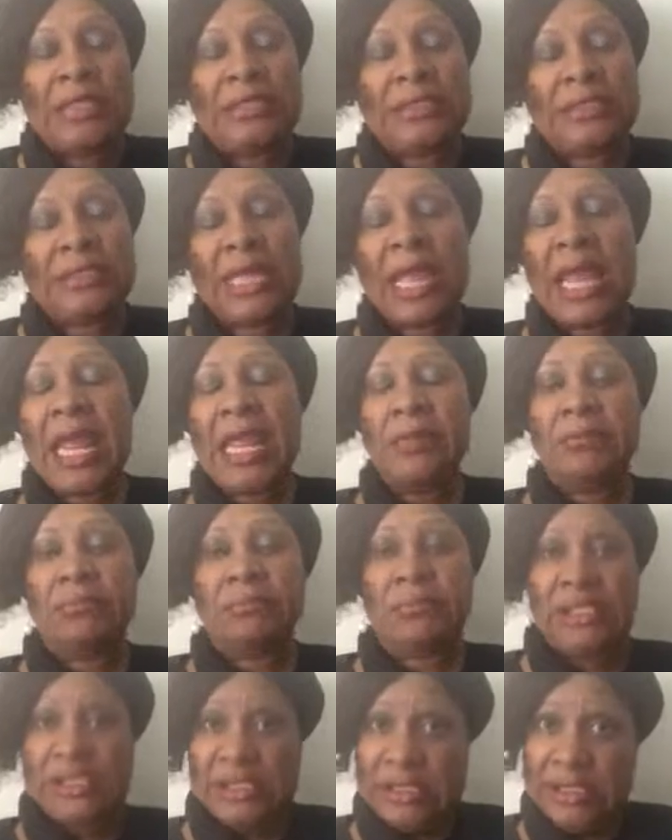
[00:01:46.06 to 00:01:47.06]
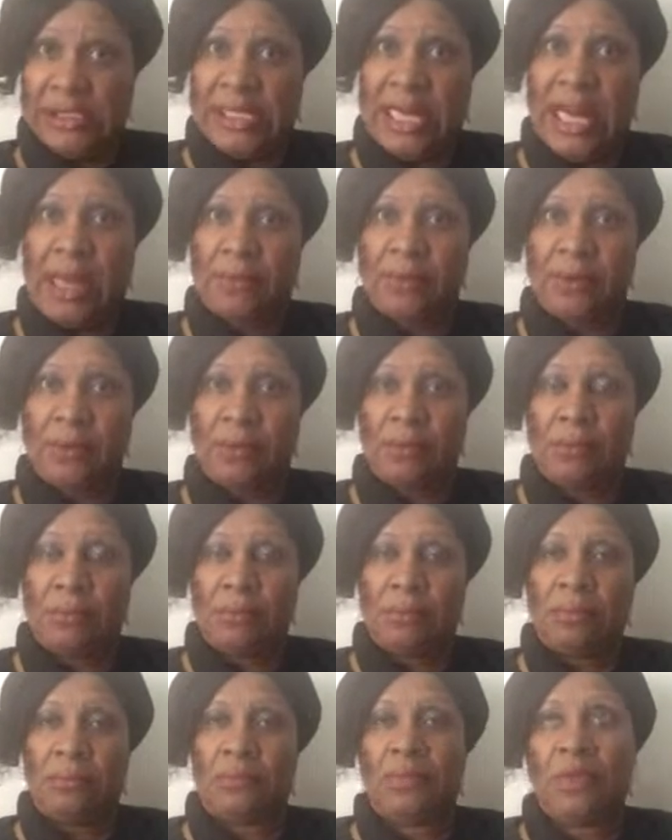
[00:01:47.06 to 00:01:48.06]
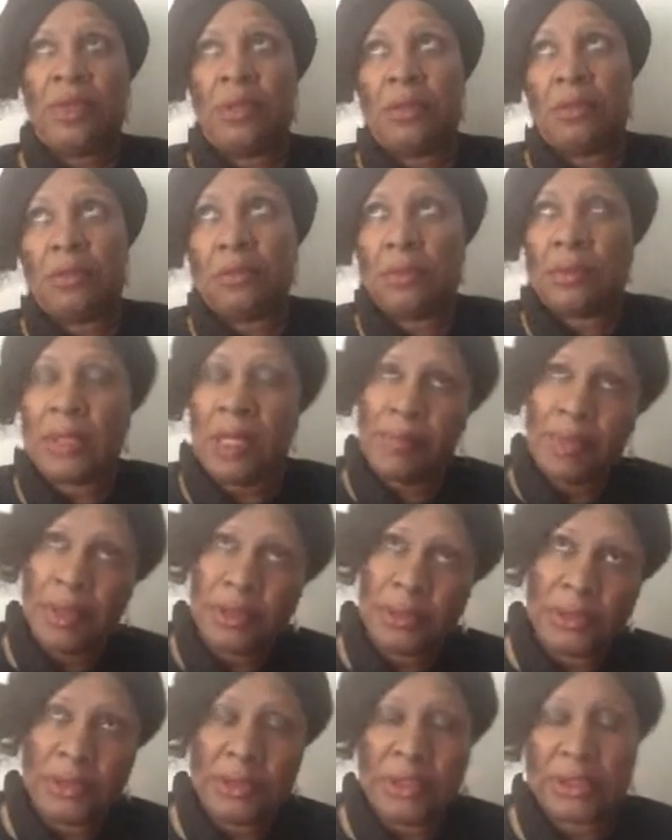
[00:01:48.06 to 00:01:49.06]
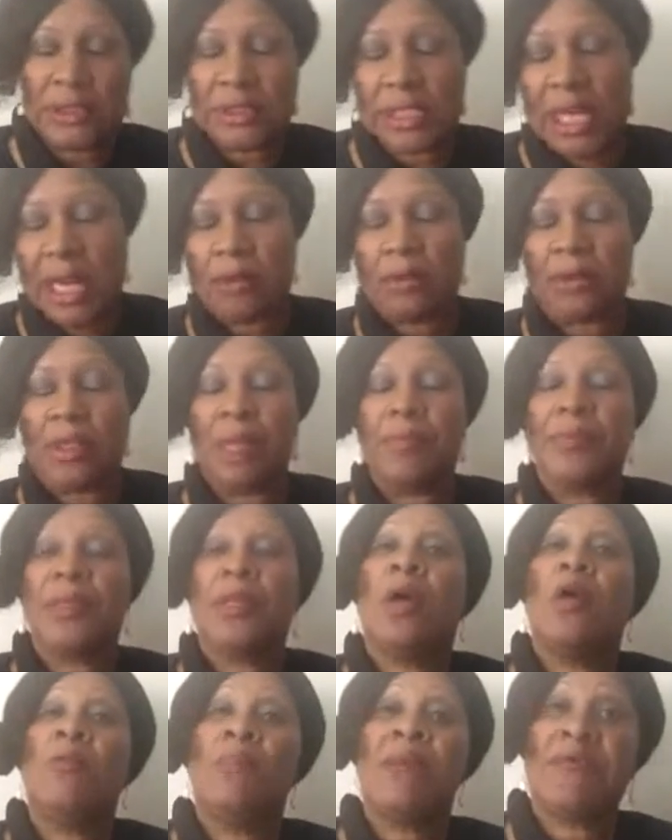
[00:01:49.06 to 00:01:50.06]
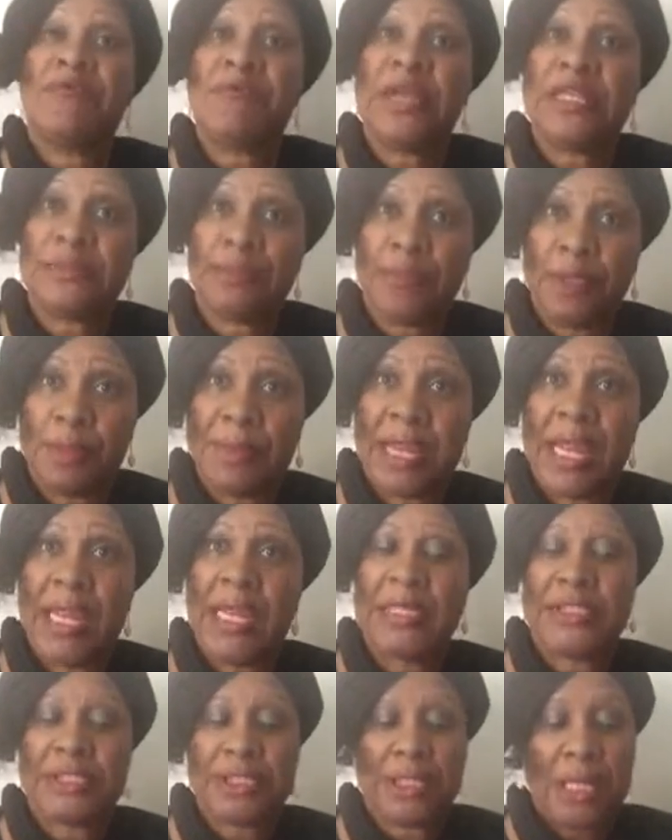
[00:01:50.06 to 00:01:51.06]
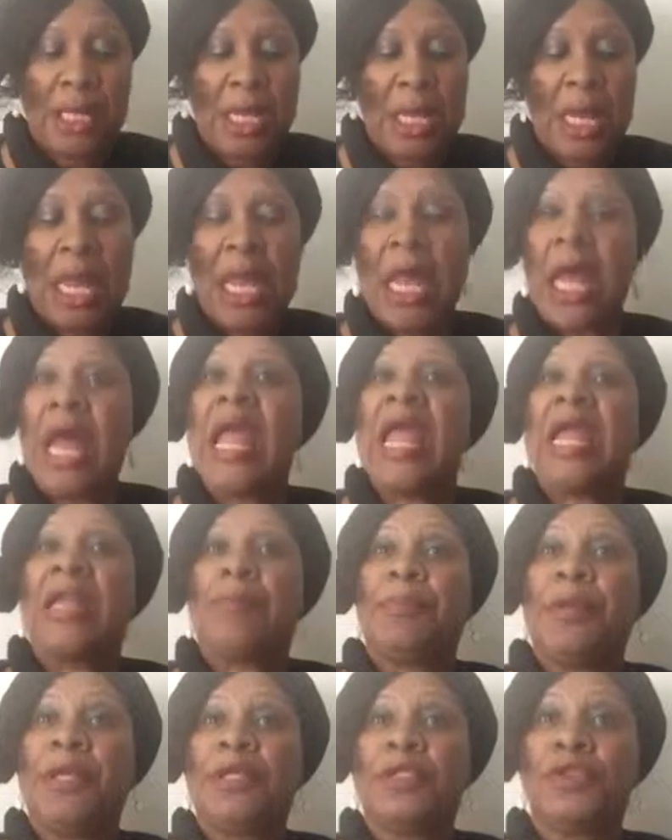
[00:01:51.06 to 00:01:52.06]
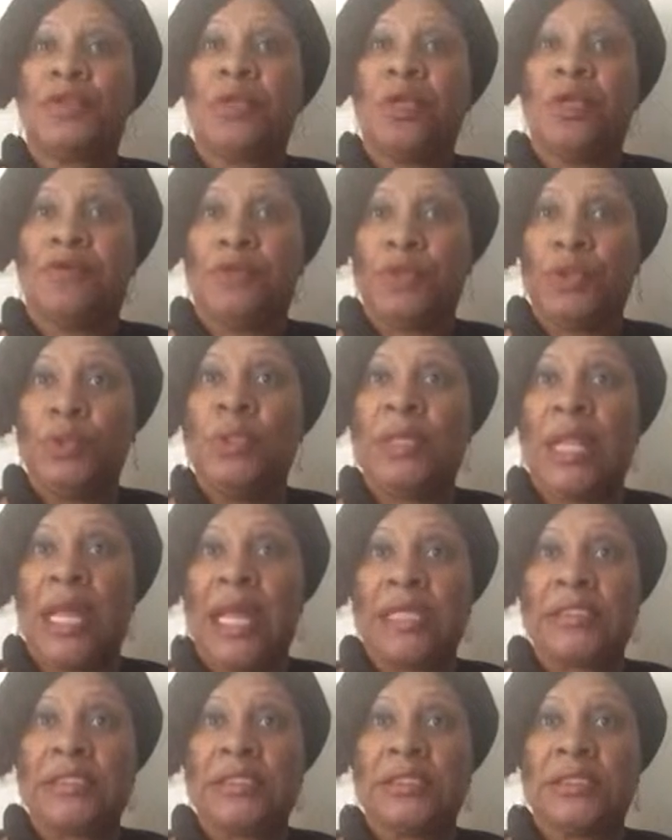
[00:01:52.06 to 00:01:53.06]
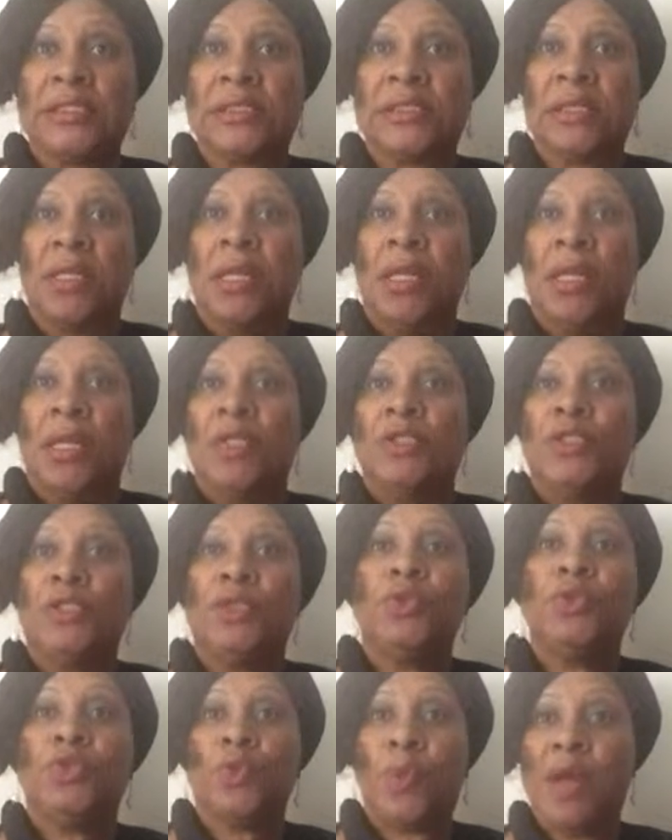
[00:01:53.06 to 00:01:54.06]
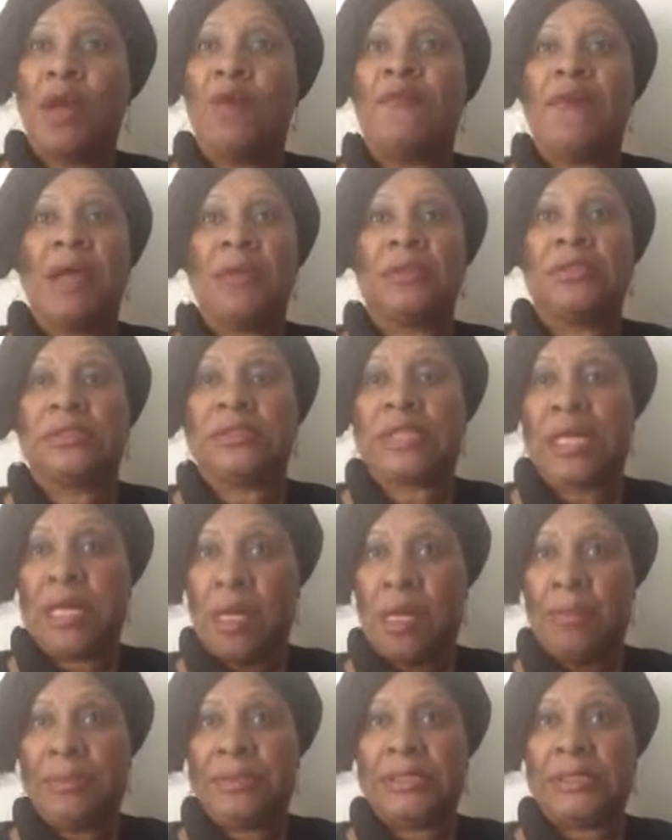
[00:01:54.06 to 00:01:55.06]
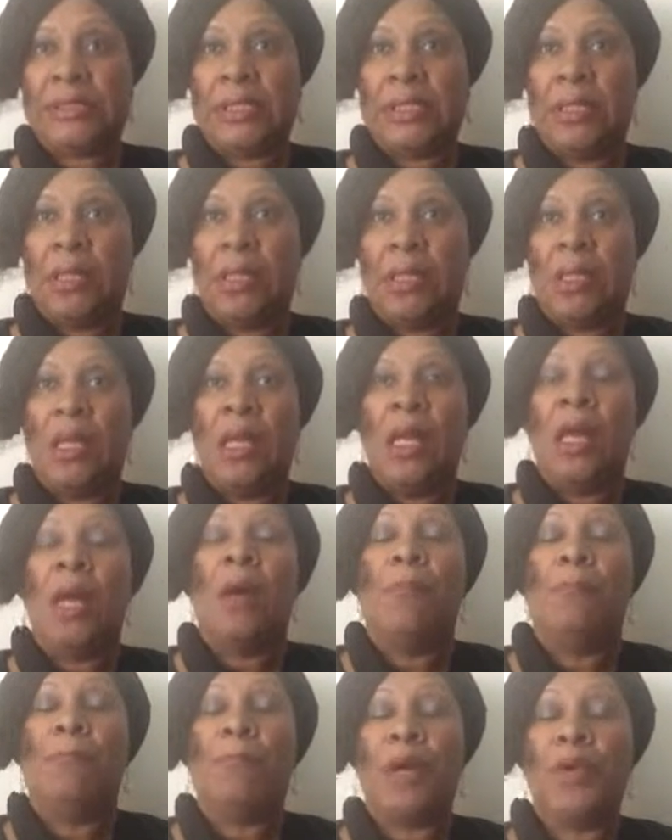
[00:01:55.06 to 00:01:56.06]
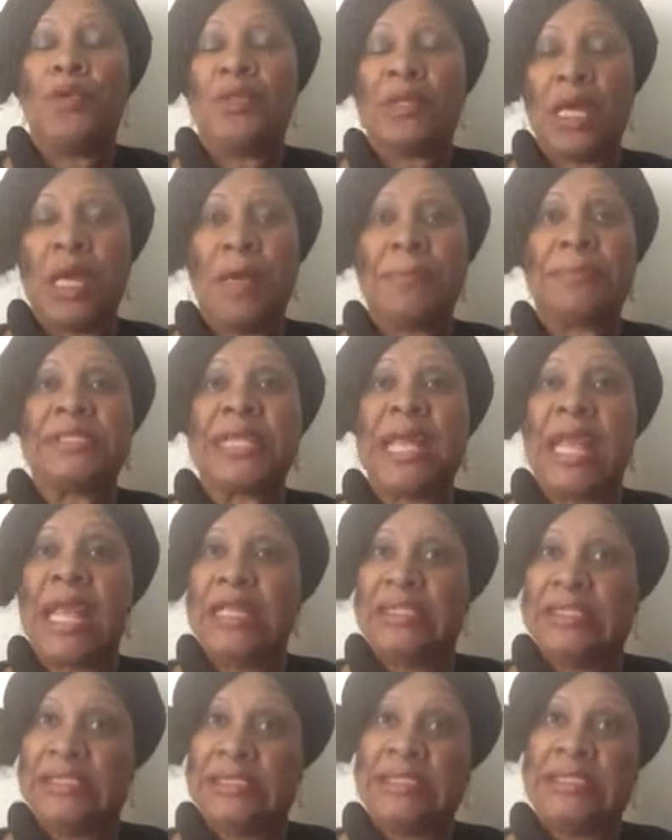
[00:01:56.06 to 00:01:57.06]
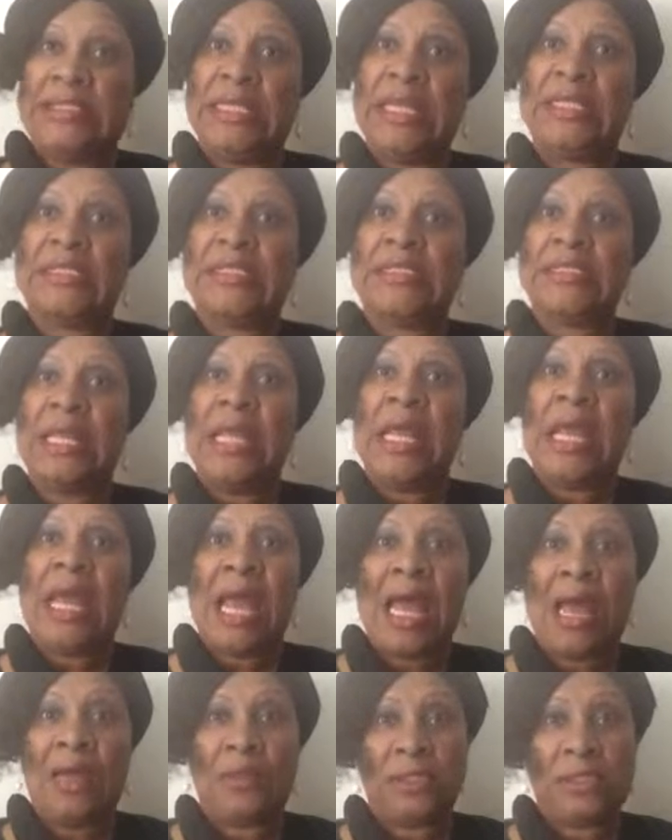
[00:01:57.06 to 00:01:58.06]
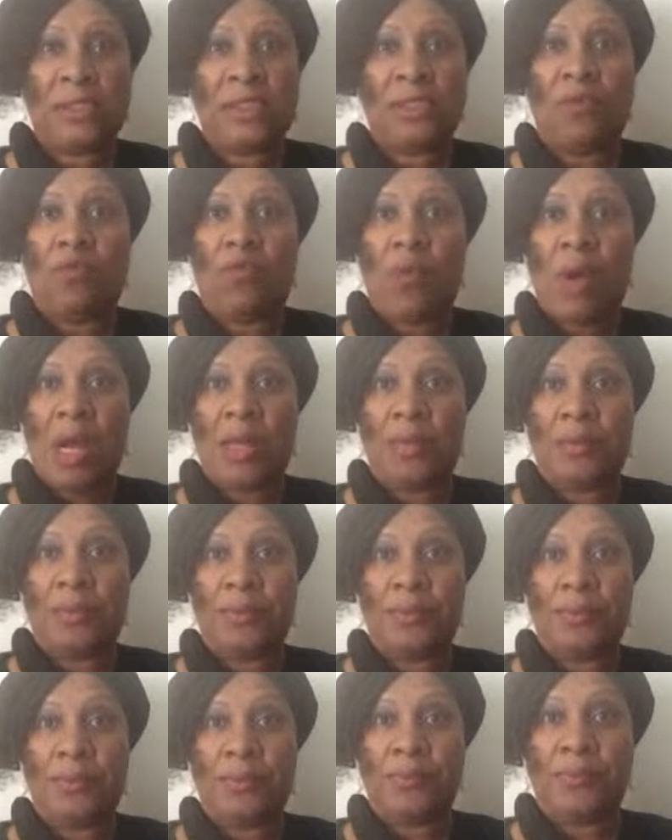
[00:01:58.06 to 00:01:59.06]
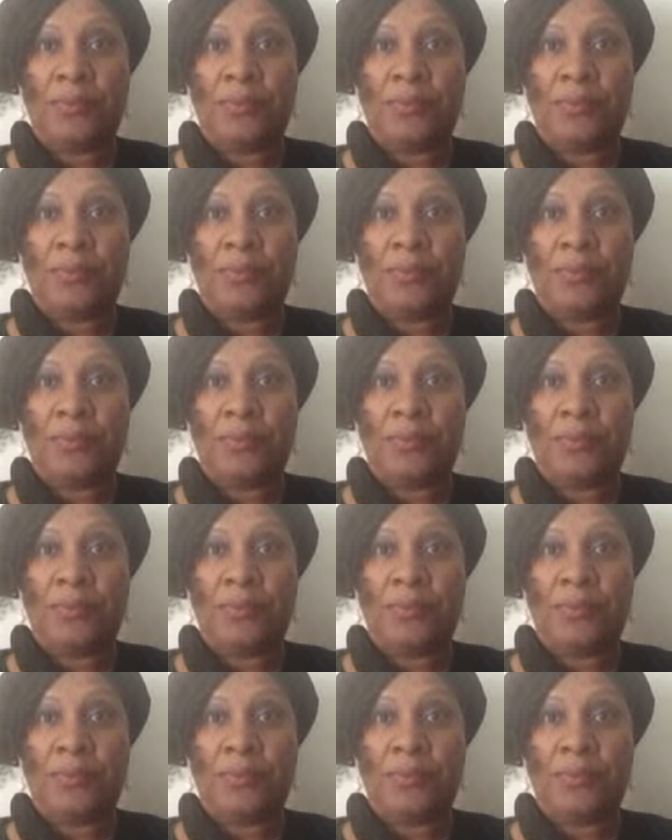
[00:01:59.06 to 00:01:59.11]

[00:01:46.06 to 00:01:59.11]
Today, this is Saturday. Well, I'm not posting this Saturday, but on my Facebook page, I had a picture of 2 glasses, 2 12-ounce cups. Both cups had 6 ounces of water,